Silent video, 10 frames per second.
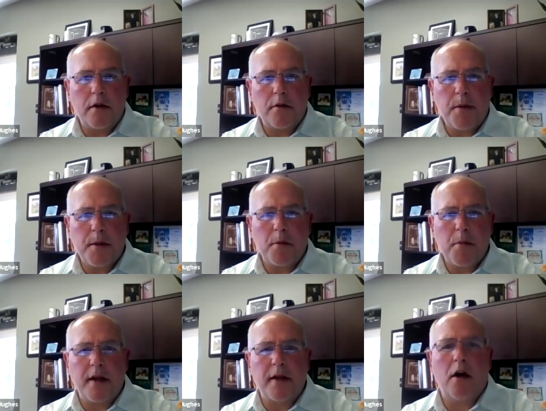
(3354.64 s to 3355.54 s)
people
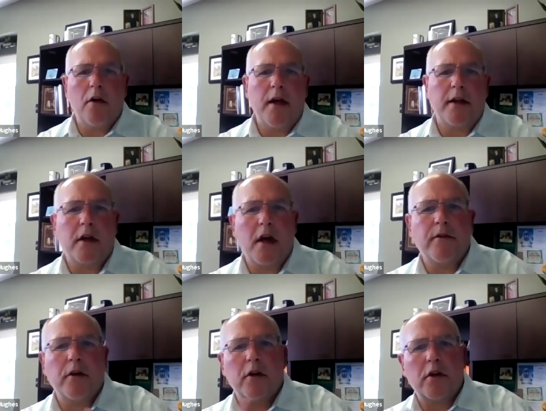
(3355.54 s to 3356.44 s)
might know that the
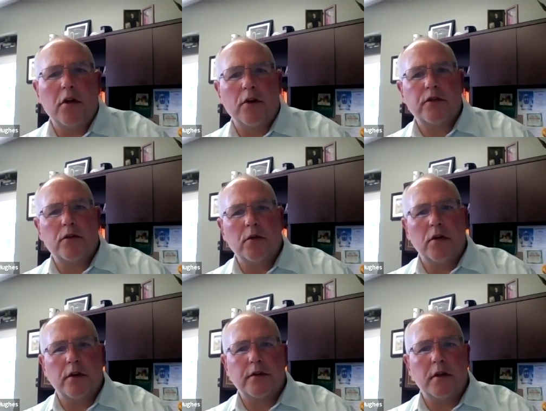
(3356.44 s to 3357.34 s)
governor closed
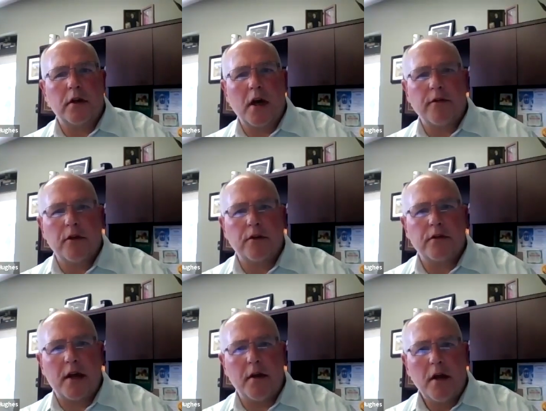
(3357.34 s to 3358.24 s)
schools, and the governor
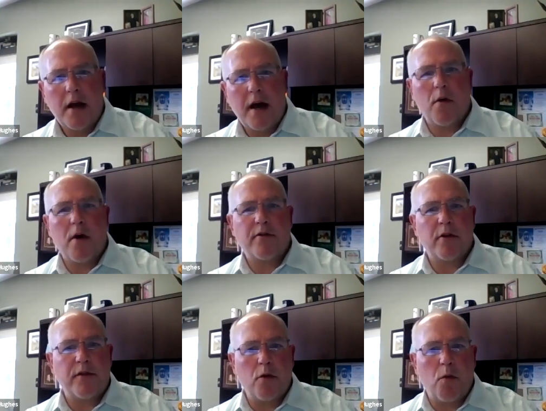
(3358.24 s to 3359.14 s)
said, however,
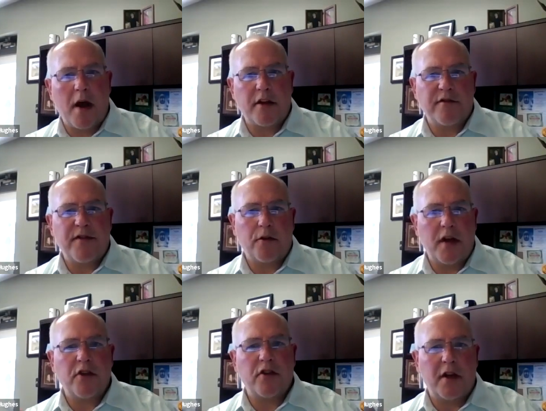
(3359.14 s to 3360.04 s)
if you want your
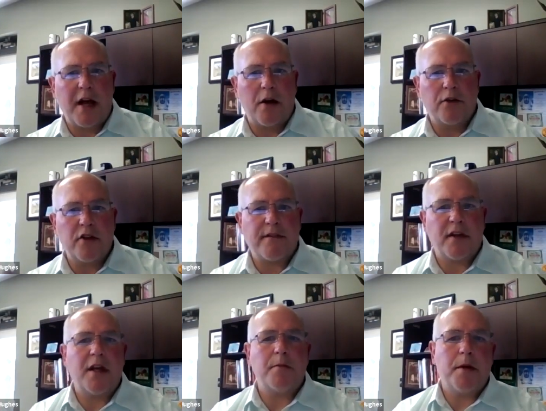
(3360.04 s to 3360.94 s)
foundation allowance, you have to
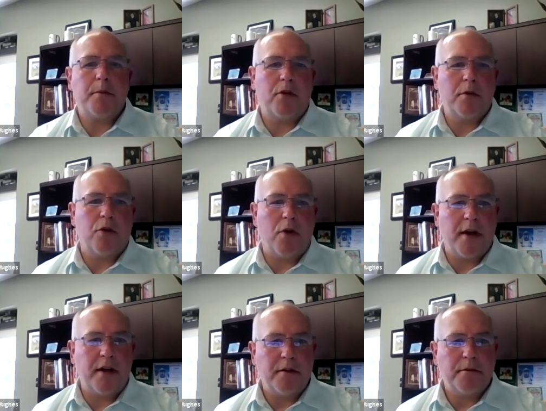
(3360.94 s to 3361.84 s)
keep people
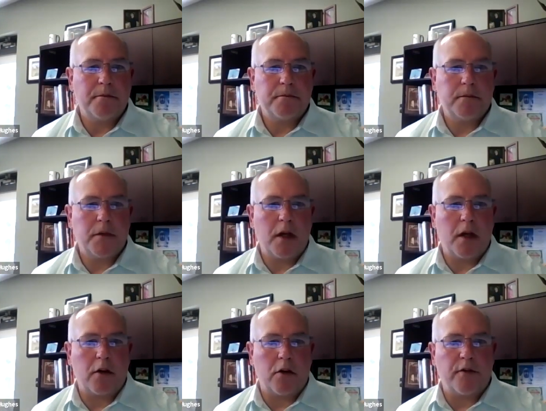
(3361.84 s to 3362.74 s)
employed. I
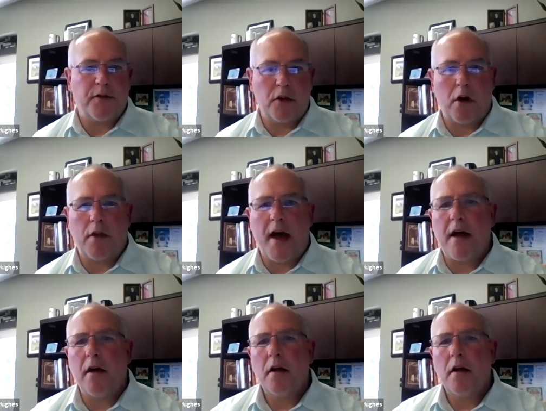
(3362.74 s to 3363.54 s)
don't know if you know that,